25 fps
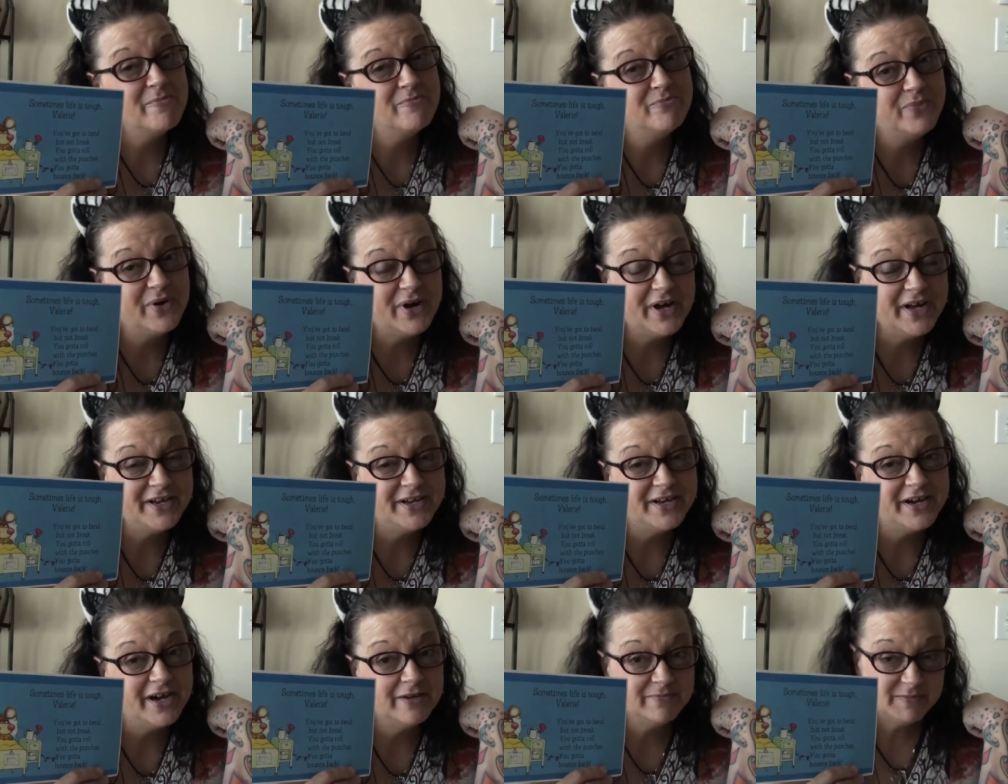
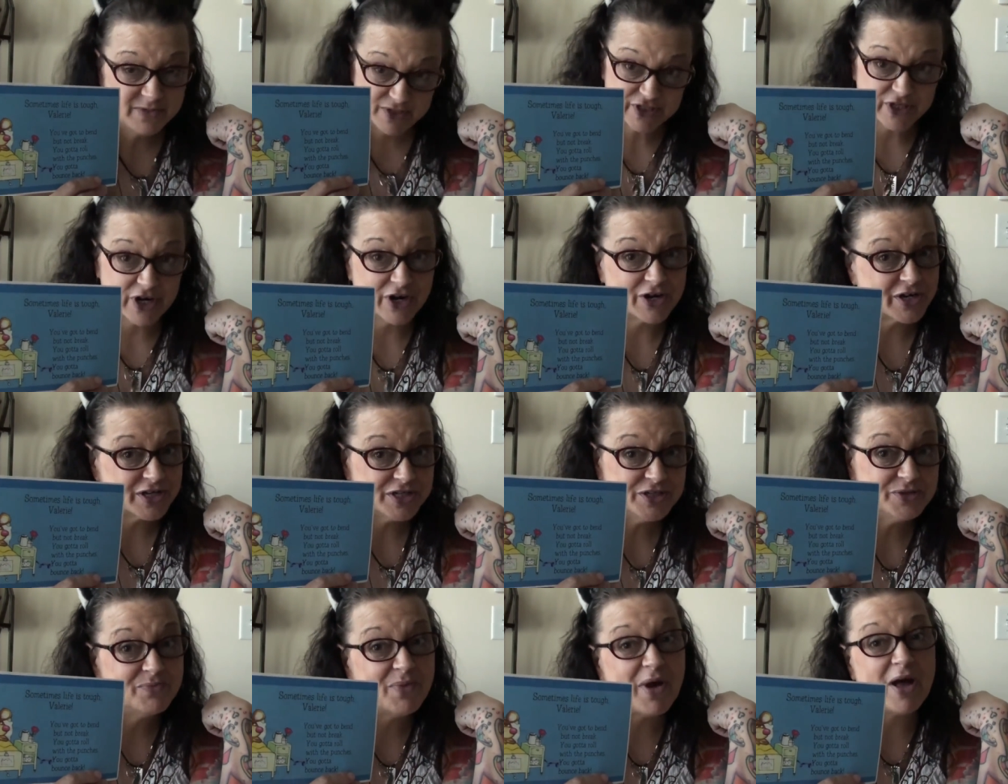But I'm
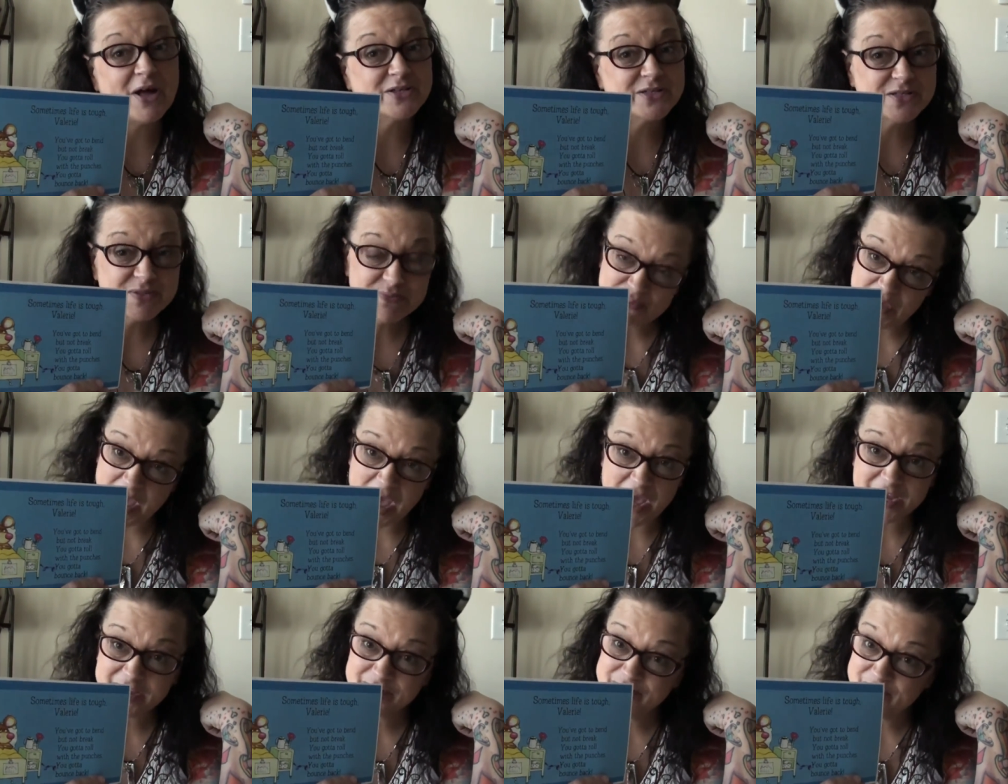starting to bounce
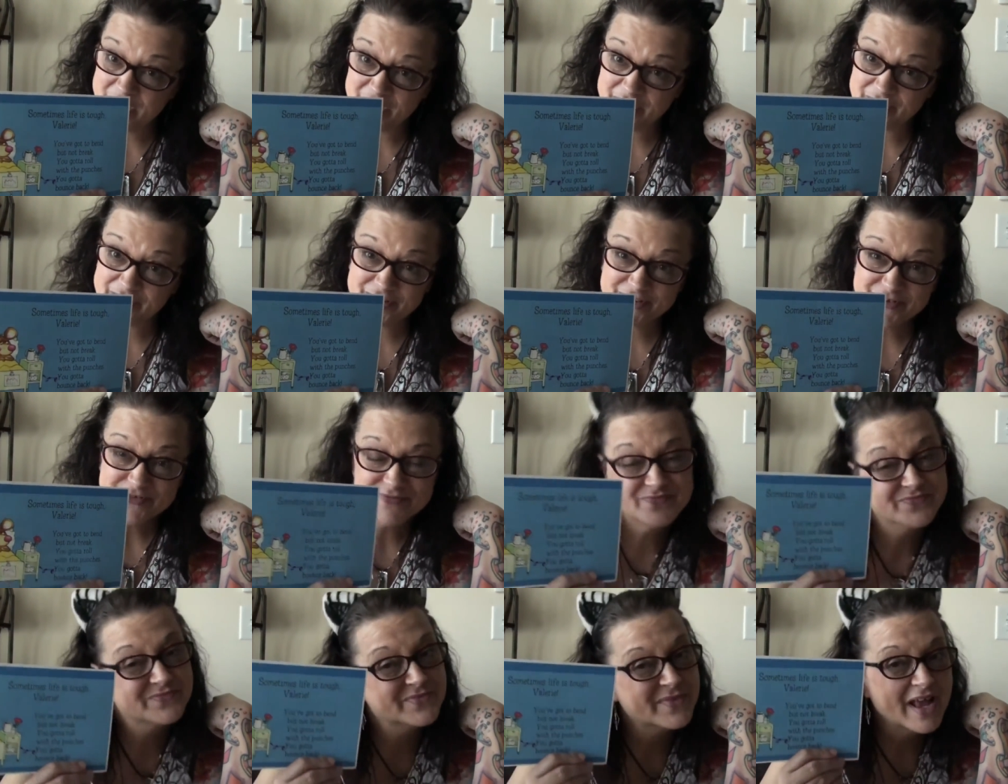back better,
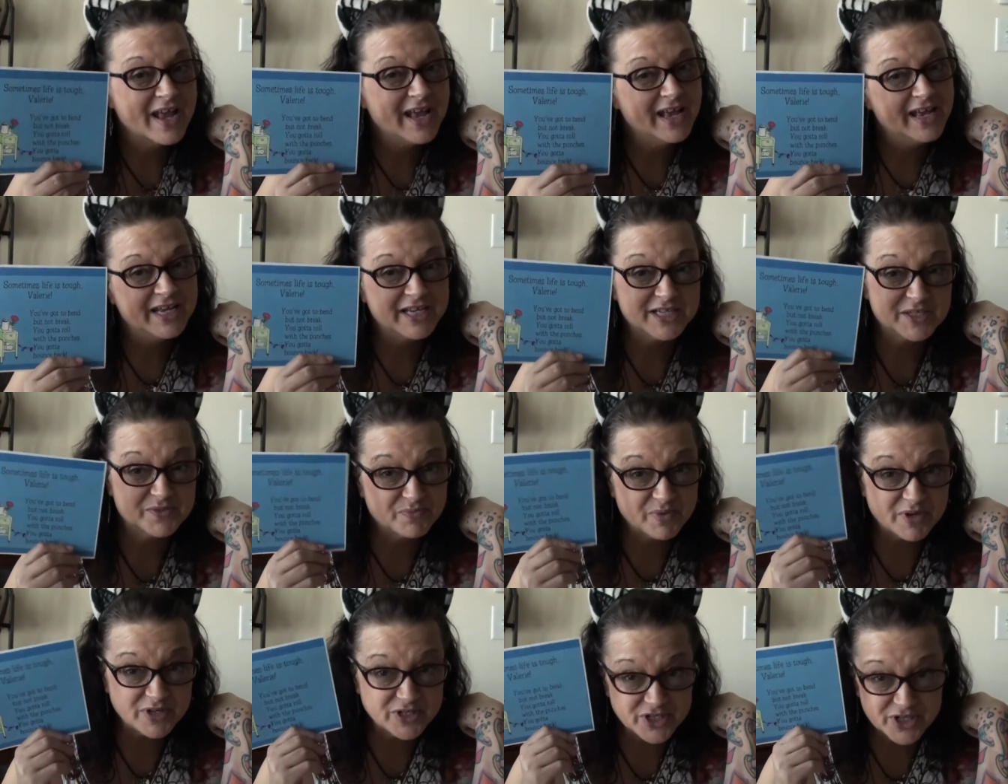
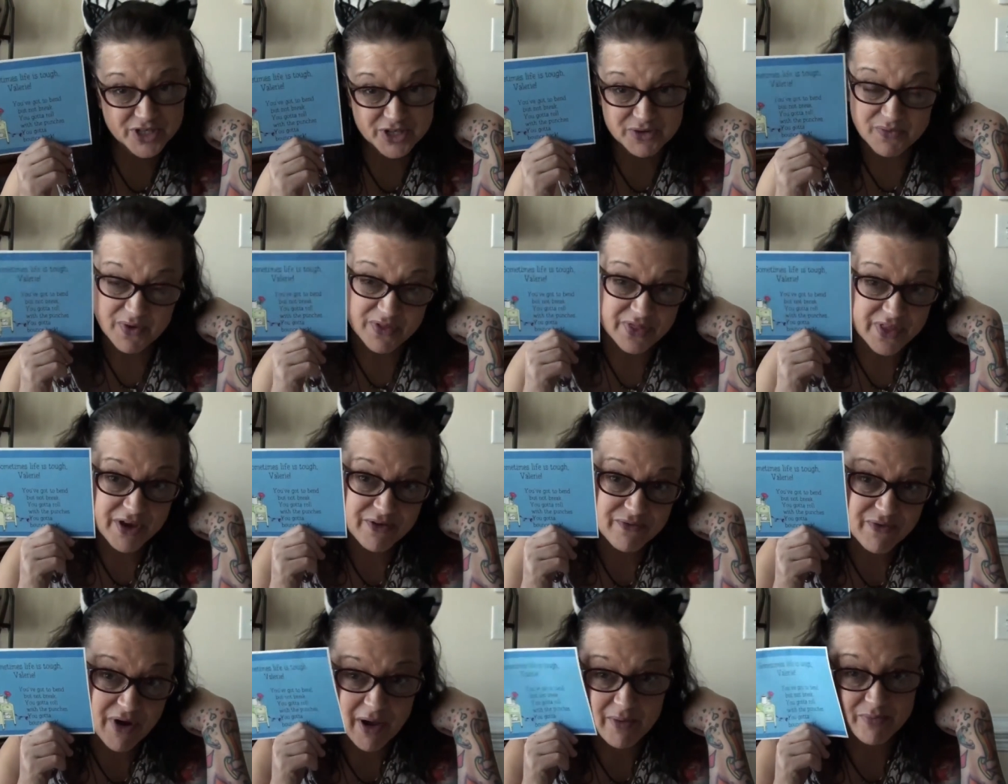especially when
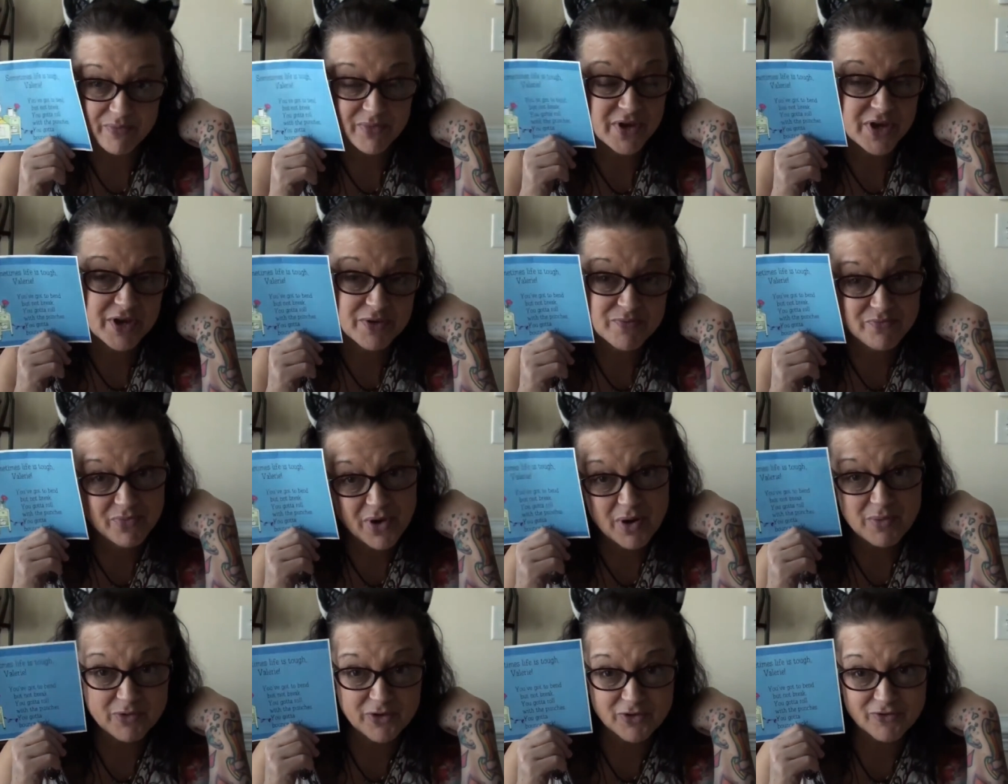they wrap me in
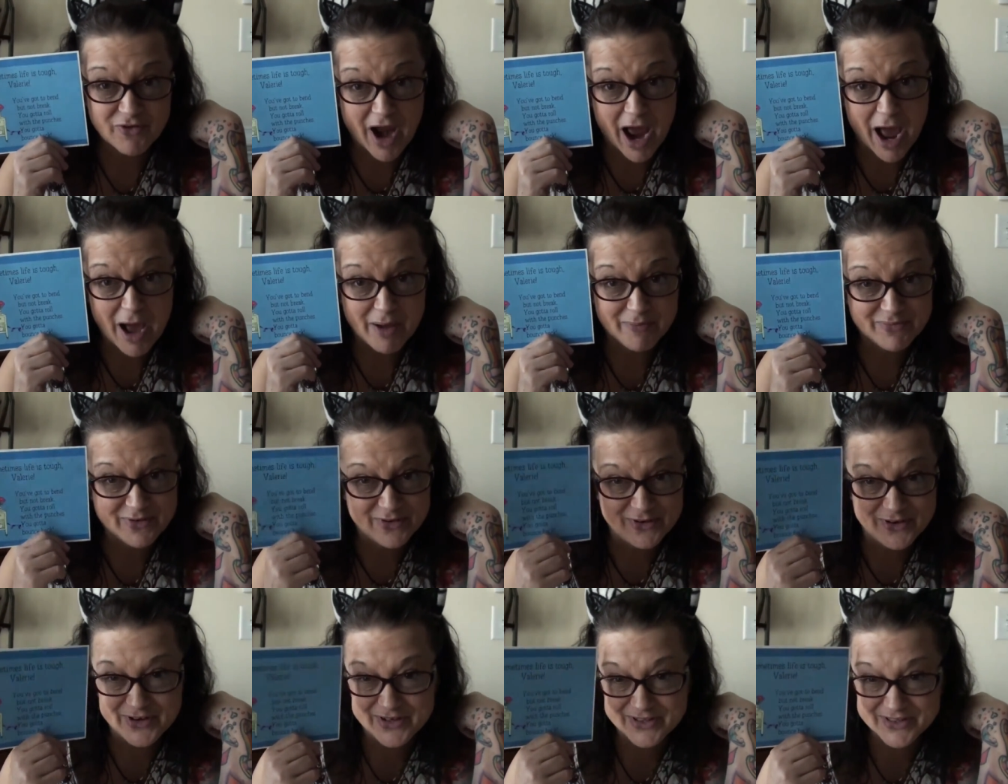bubble
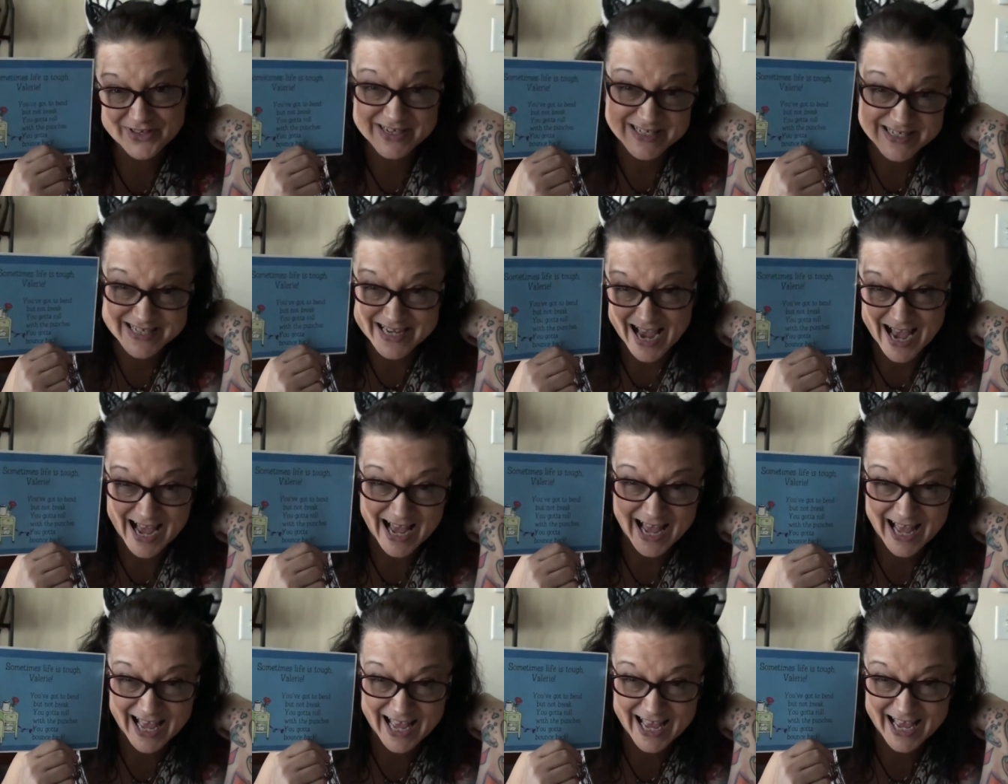wrap all the time.